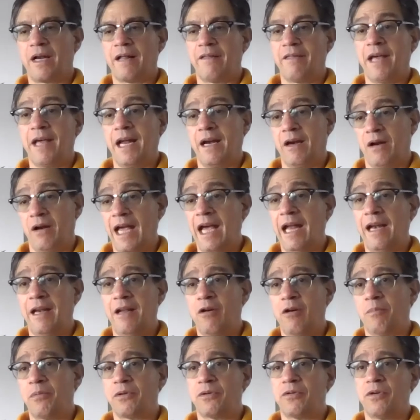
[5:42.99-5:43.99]
And then any
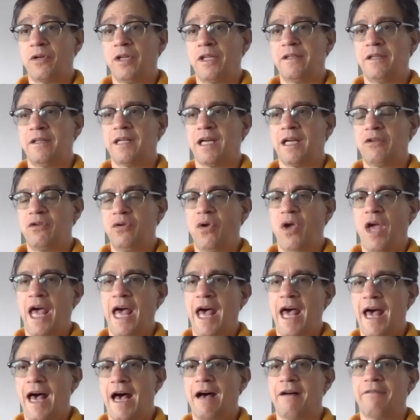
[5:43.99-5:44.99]
opportunity that you
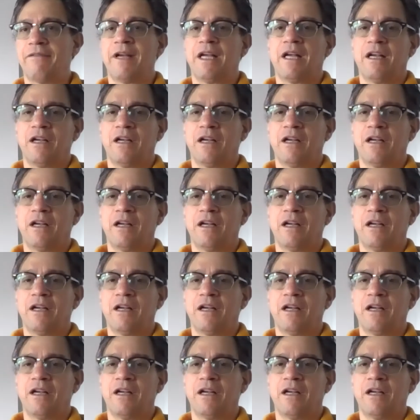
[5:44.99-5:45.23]
have